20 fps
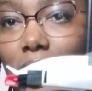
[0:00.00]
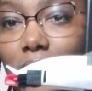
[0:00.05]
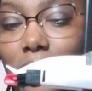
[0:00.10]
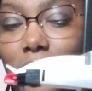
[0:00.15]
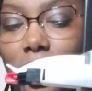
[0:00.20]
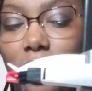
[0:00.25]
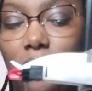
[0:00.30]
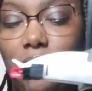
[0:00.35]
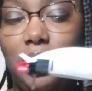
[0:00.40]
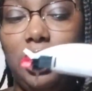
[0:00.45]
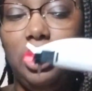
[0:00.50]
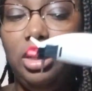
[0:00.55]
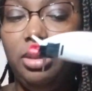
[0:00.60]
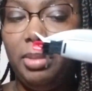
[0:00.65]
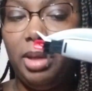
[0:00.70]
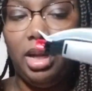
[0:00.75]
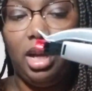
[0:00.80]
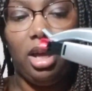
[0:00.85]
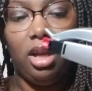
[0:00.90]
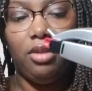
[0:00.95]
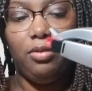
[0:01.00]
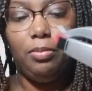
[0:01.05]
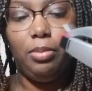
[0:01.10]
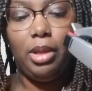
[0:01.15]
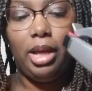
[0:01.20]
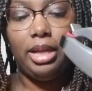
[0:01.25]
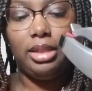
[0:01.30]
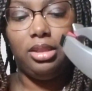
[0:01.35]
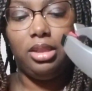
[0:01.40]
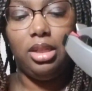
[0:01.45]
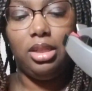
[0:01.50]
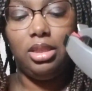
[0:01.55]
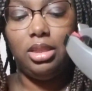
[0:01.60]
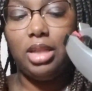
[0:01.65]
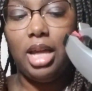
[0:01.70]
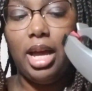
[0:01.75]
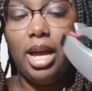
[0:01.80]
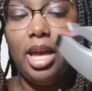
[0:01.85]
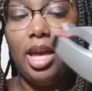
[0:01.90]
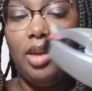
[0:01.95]
It's definitely made out of plastic. It's
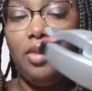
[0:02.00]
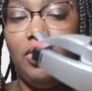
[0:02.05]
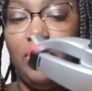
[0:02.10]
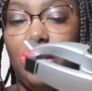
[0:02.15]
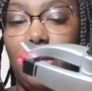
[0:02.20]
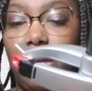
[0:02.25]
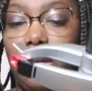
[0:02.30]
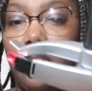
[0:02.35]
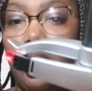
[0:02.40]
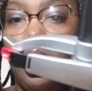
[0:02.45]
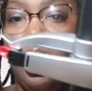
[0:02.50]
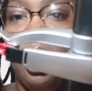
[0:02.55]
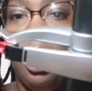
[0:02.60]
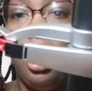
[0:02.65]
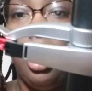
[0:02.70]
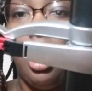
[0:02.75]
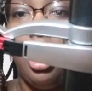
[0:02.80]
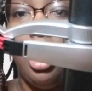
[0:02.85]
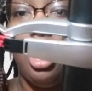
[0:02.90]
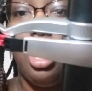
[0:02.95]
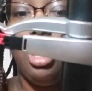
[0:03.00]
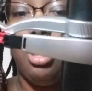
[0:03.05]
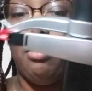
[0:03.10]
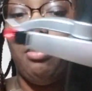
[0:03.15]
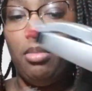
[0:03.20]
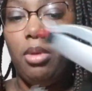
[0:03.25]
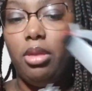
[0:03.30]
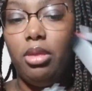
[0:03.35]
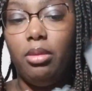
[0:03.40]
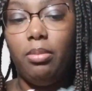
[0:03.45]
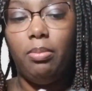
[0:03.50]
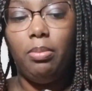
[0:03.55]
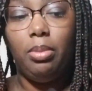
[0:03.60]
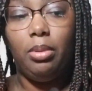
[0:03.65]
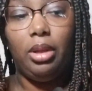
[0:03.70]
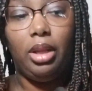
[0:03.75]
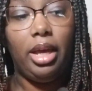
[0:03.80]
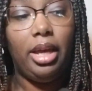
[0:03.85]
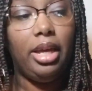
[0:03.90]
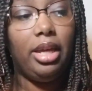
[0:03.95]
not heavy. And the
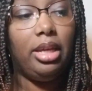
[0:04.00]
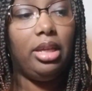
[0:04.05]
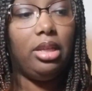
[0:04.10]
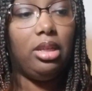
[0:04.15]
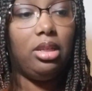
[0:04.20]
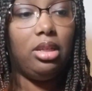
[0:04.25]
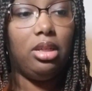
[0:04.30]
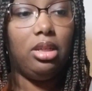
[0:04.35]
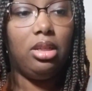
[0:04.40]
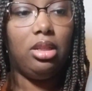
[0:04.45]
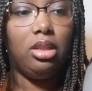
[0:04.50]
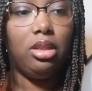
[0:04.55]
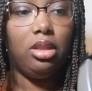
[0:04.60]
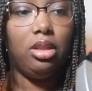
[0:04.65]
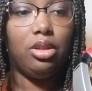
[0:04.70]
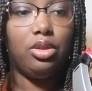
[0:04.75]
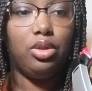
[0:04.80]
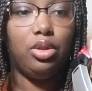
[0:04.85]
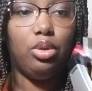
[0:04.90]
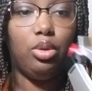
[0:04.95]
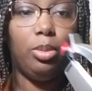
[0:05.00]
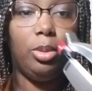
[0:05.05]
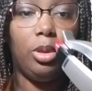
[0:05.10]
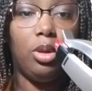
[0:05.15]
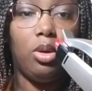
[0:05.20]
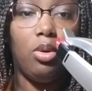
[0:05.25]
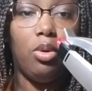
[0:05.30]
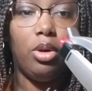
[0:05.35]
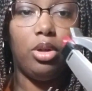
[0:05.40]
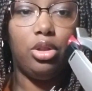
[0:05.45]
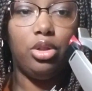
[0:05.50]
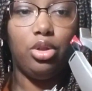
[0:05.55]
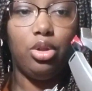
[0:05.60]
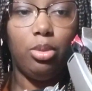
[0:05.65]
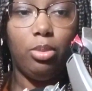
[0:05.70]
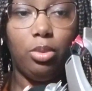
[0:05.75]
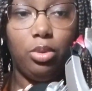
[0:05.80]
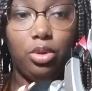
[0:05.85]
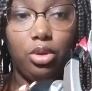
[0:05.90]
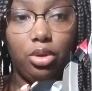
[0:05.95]
blade looks a little bit
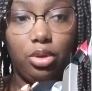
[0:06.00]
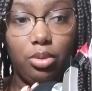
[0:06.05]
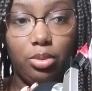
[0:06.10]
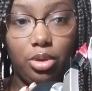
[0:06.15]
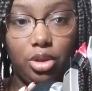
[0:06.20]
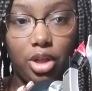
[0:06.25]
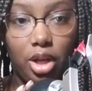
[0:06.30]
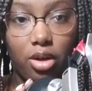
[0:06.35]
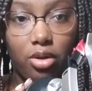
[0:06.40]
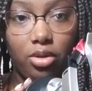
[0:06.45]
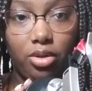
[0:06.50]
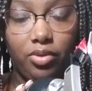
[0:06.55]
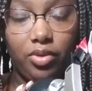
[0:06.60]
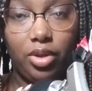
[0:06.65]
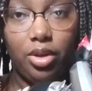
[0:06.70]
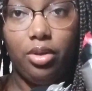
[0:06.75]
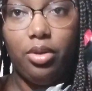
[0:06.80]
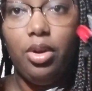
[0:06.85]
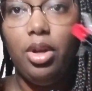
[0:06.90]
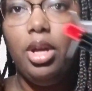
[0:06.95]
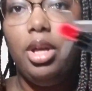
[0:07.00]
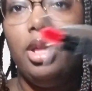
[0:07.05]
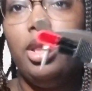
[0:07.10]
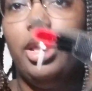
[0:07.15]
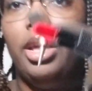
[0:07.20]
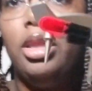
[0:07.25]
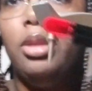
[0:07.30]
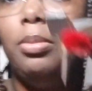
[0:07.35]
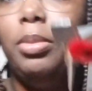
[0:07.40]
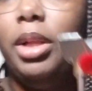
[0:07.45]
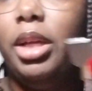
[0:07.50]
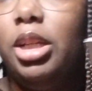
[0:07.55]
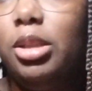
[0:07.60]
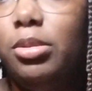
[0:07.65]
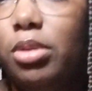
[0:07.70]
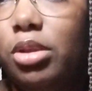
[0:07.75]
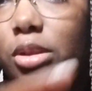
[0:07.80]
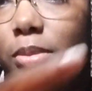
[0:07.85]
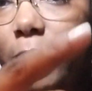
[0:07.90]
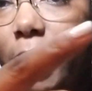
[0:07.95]
questionable too, which I don't even know. Like the blade is
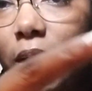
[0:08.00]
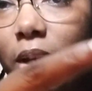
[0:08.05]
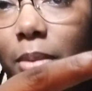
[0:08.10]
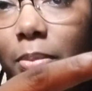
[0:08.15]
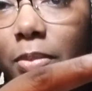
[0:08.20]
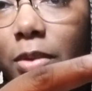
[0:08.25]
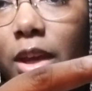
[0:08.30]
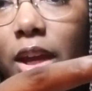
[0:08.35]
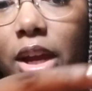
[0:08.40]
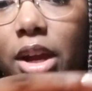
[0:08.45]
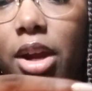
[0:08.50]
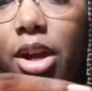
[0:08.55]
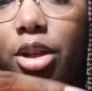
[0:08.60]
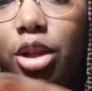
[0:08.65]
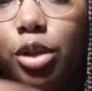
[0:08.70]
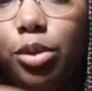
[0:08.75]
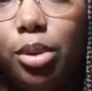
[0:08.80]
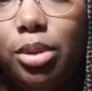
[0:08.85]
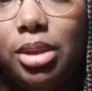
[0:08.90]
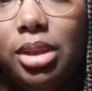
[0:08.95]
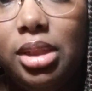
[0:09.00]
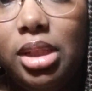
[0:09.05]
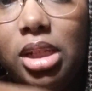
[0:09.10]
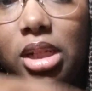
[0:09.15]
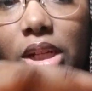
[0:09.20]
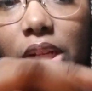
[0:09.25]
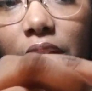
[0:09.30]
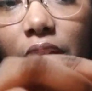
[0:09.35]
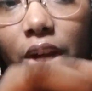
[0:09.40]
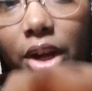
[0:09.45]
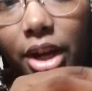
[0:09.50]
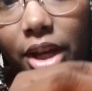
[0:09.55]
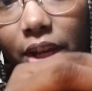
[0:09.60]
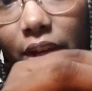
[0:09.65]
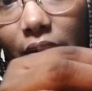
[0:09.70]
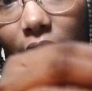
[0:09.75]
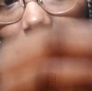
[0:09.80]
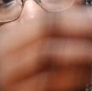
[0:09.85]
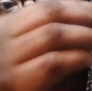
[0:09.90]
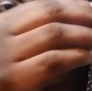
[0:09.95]
supposed to be like up there, and you're supposed to sit it
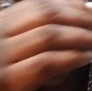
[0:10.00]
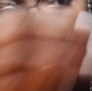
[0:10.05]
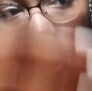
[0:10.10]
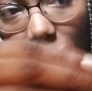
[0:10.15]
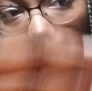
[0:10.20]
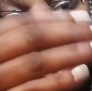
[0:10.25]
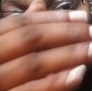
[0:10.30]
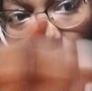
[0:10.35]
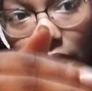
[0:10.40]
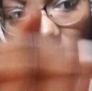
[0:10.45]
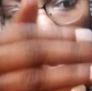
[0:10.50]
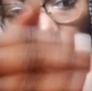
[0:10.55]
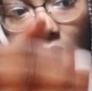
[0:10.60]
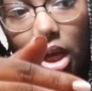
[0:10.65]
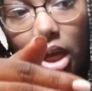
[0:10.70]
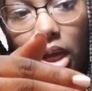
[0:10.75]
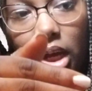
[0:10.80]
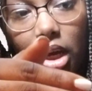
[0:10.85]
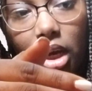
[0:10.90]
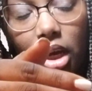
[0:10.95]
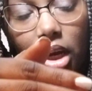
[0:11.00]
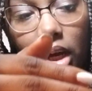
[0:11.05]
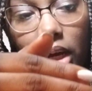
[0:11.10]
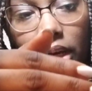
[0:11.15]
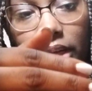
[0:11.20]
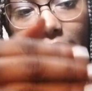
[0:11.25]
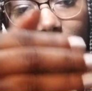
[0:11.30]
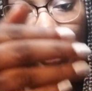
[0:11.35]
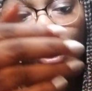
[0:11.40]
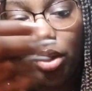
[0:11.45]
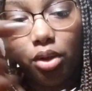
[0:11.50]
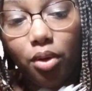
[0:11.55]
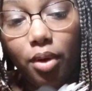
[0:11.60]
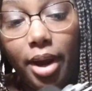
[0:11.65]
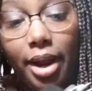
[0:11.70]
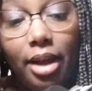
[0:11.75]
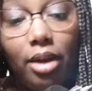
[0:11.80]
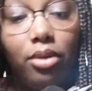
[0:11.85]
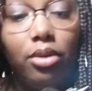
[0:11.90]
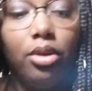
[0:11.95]
here, and then it like cuts
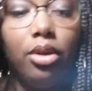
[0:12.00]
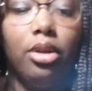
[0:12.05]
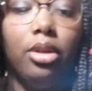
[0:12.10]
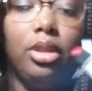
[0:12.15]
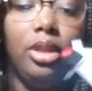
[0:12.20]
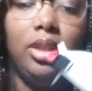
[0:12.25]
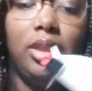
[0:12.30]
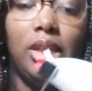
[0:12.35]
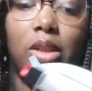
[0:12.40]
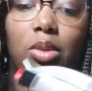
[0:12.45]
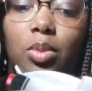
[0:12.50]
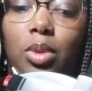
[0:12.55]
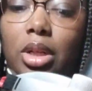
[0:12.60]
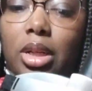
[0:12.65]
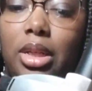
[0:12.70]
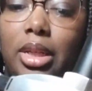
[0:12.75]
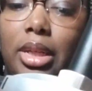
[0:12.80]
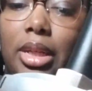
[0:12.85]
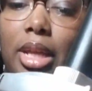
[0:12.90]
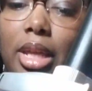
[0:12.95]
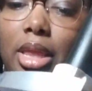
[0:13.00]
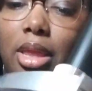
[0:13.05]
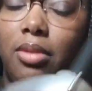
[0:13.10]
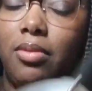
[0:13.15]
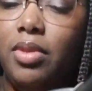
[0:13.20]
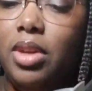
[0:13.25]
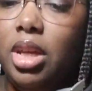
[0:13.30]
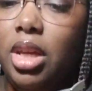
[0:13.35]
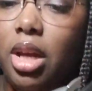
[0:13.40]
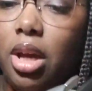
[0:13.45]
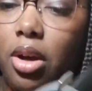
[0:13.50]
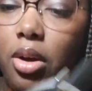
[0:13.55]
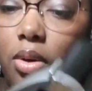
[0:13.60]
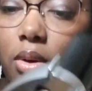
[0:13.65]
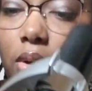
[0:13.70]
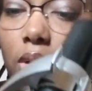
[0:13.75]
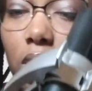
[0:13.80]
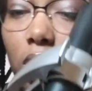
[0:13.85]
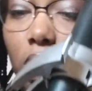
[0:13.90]
around, or at least that's what it did in the video.